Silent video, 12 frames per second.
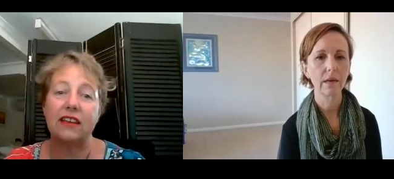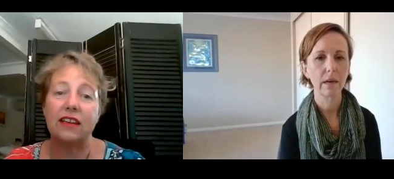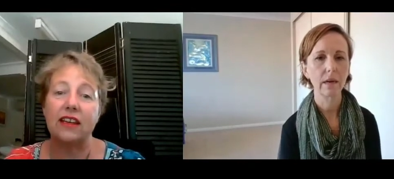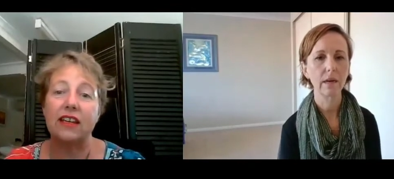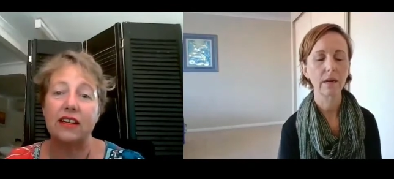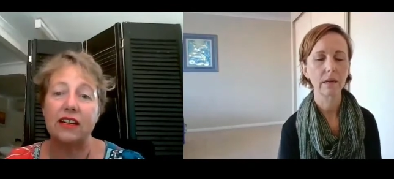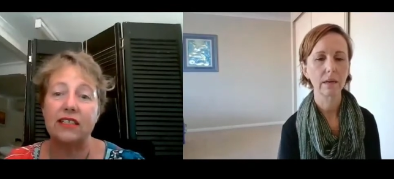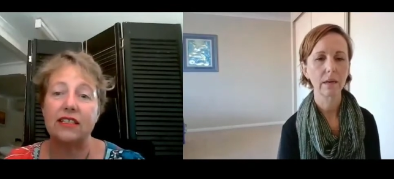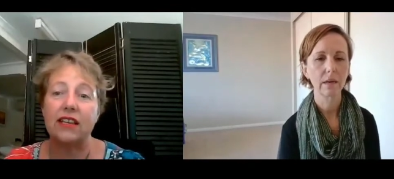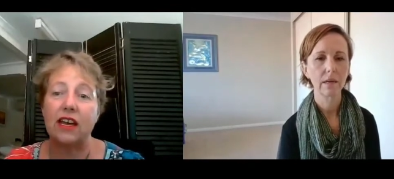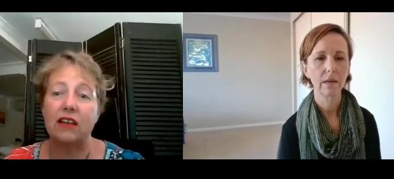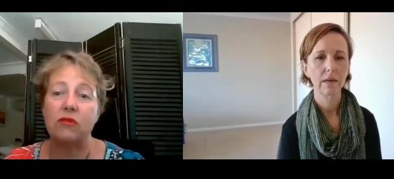Speaker 1: Yeah. And it is
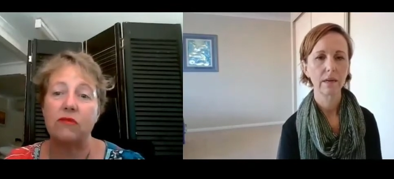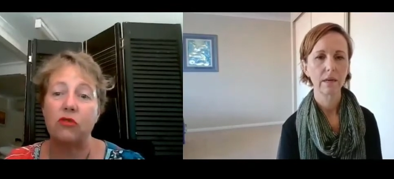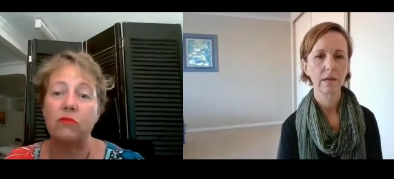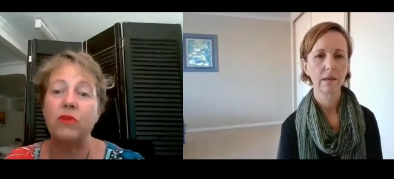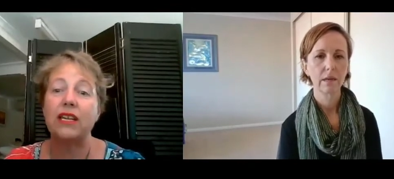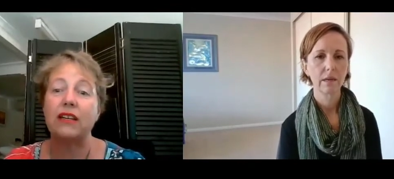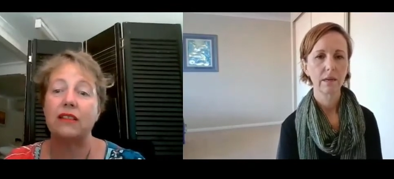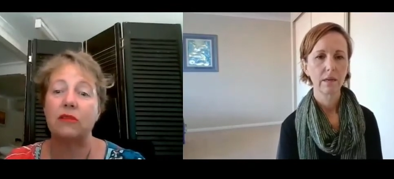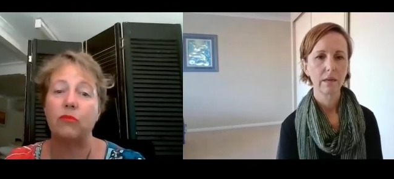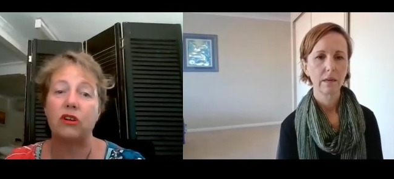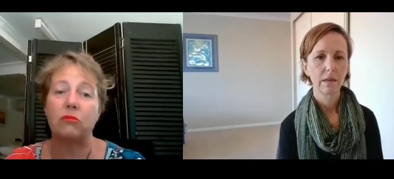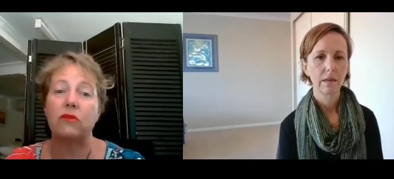hard. We've all been at the
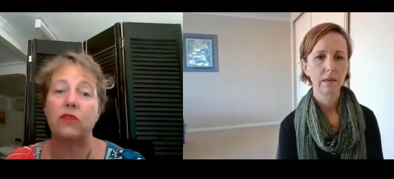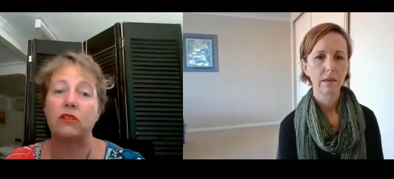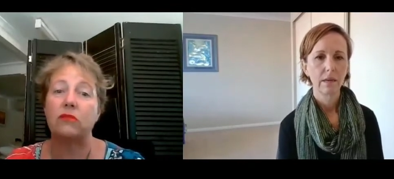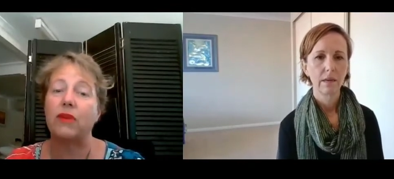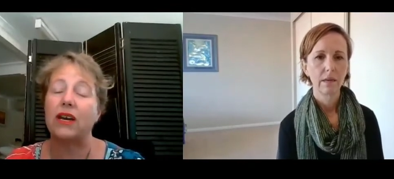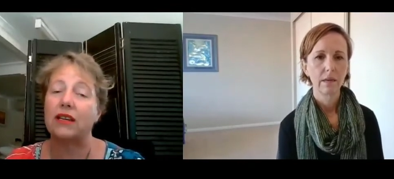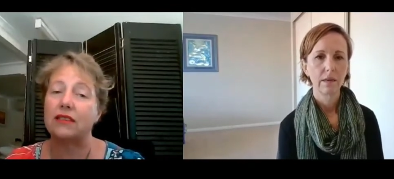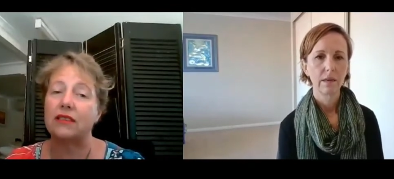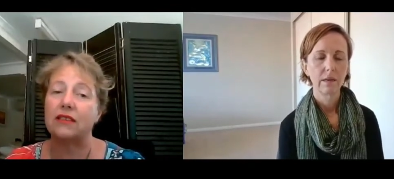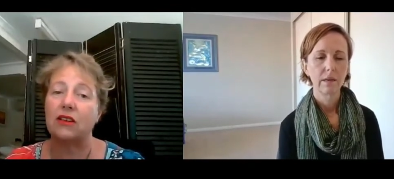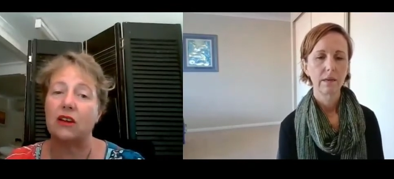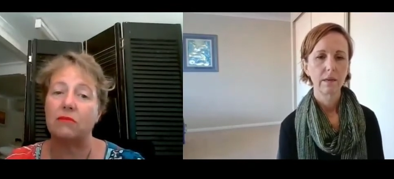bottom of those buckets
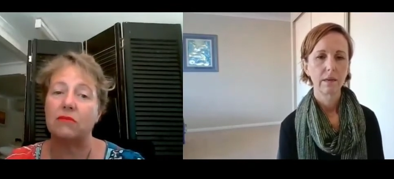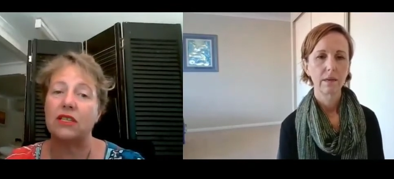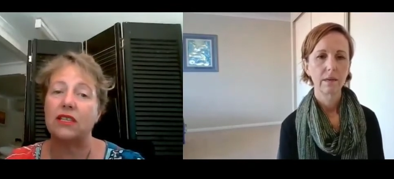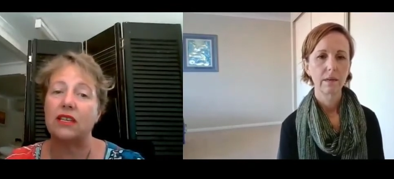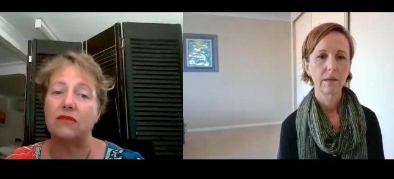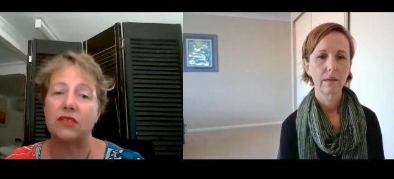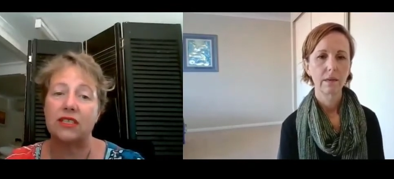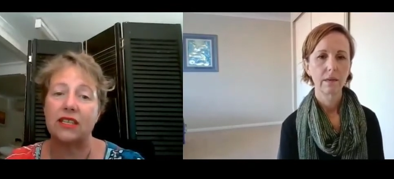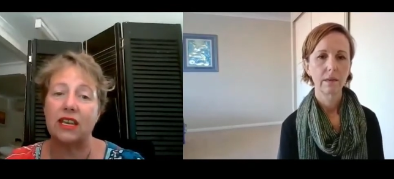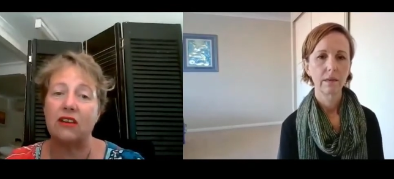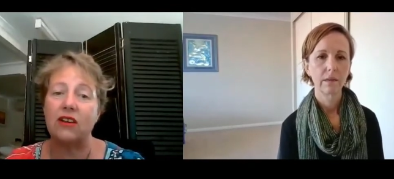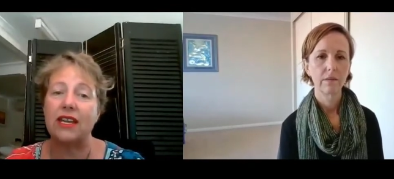at times, and they're
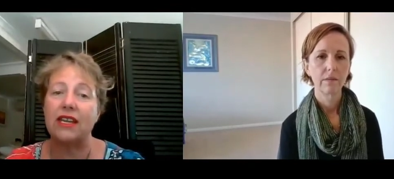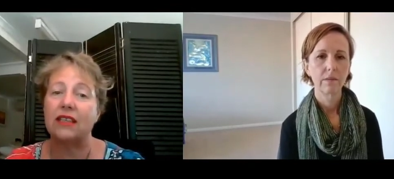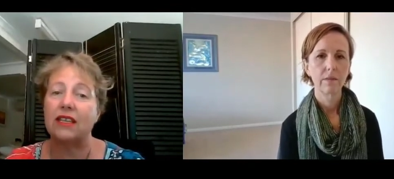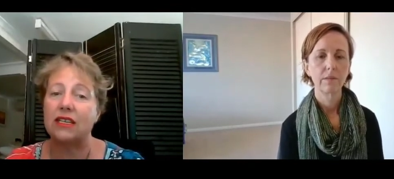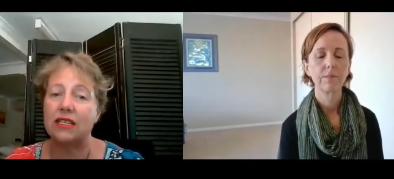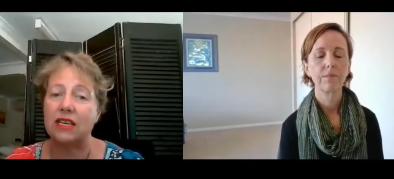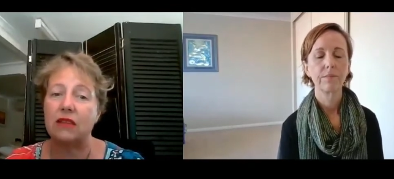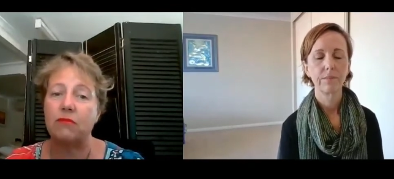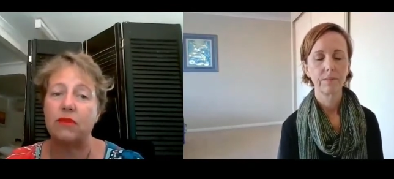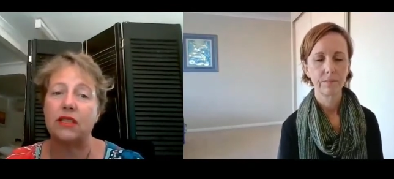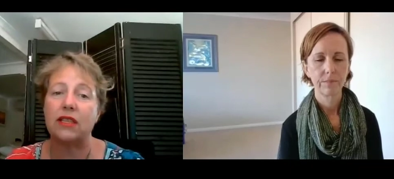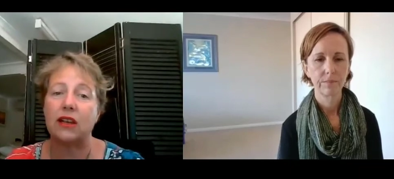scary, and they're deep,
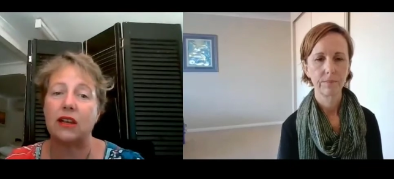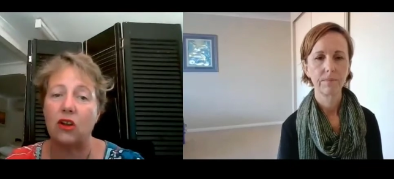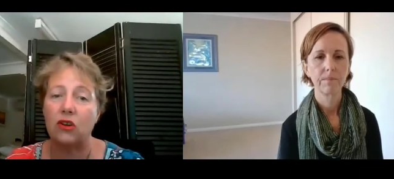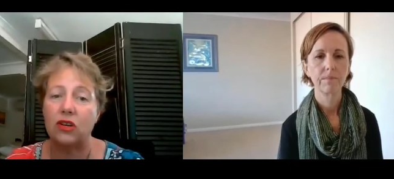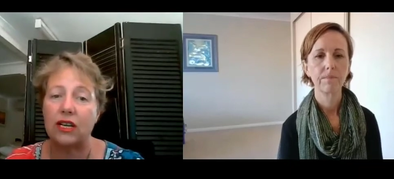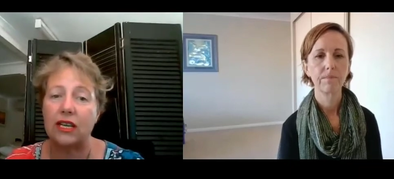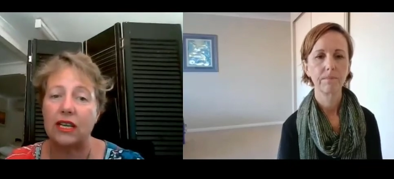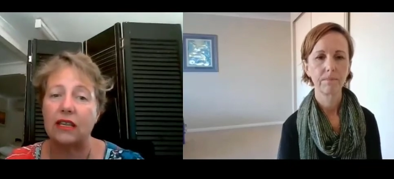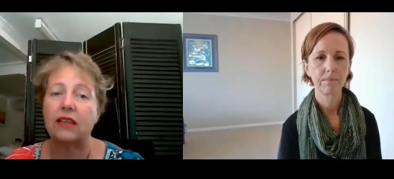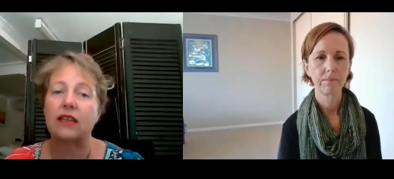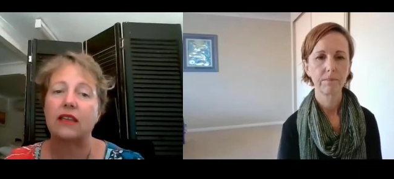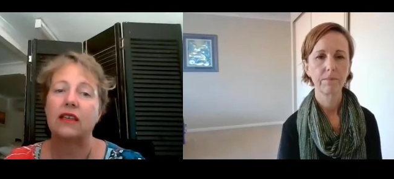and they're lonely,
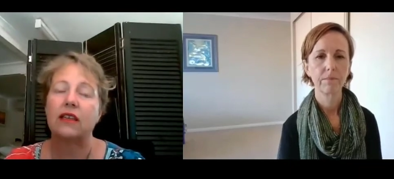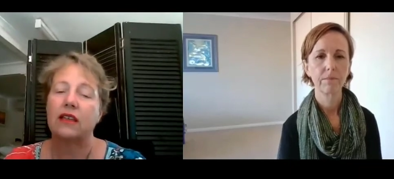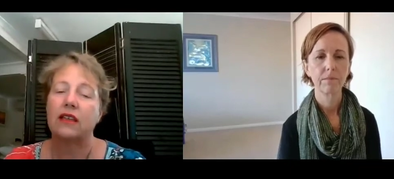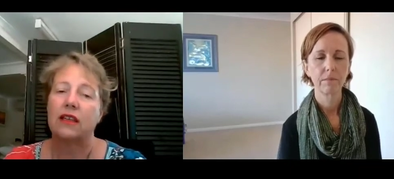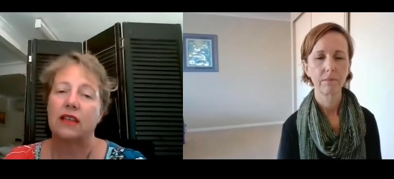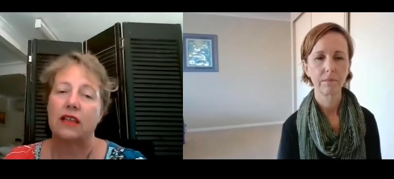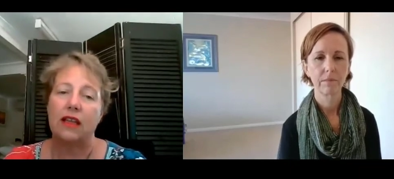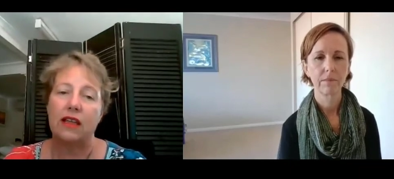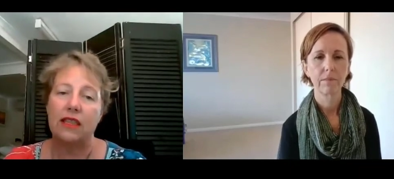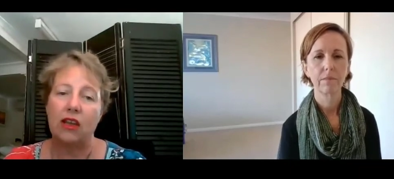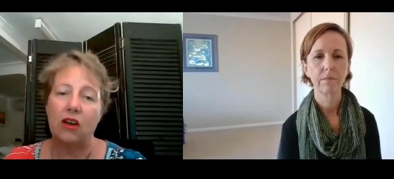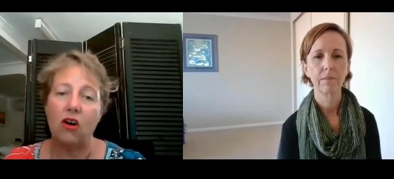
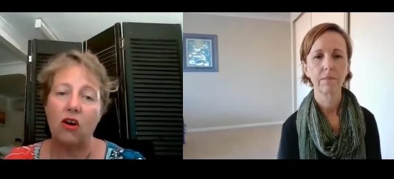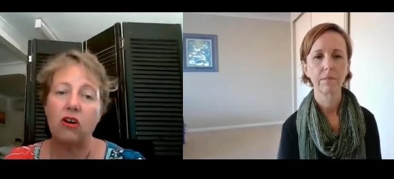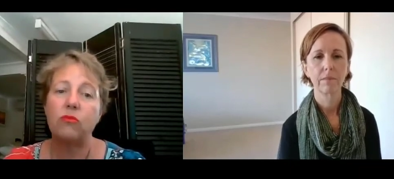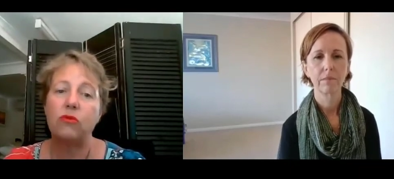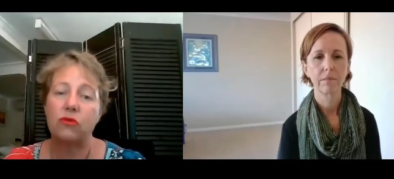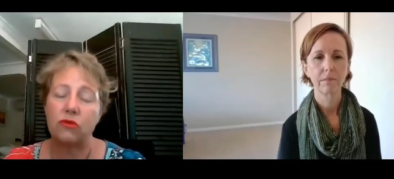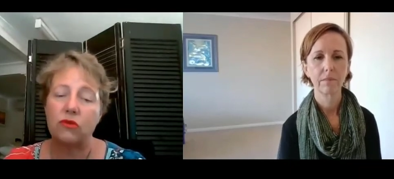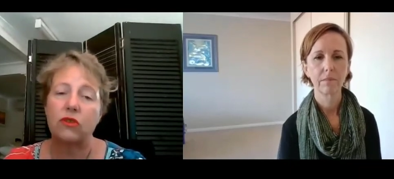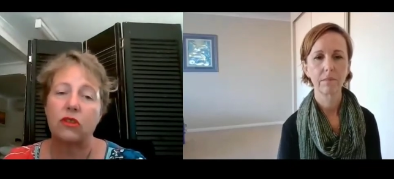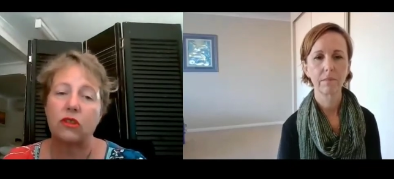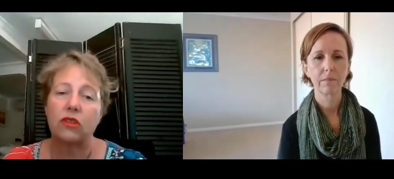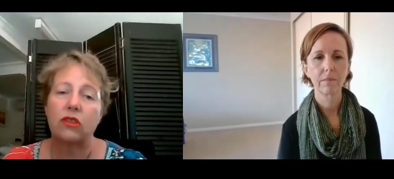and they're horrible.
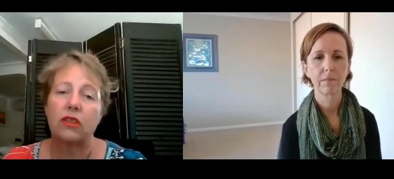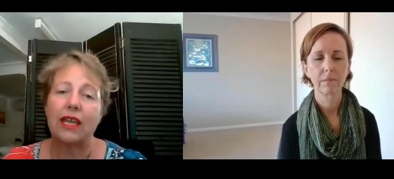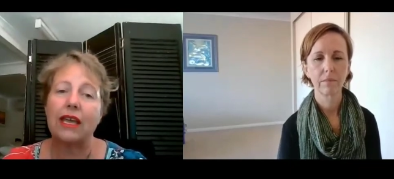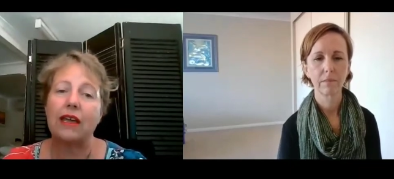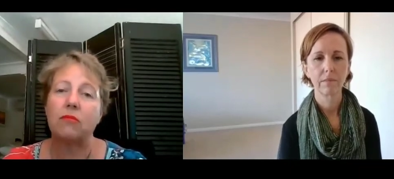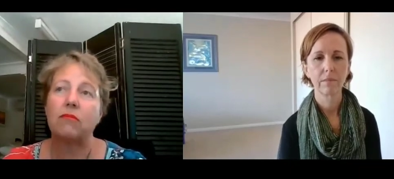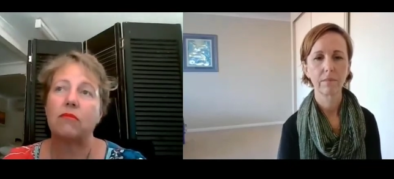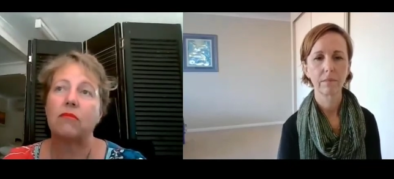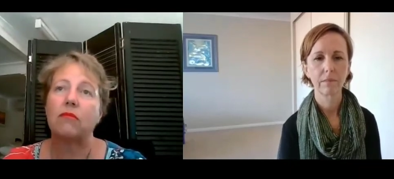Mm. Um,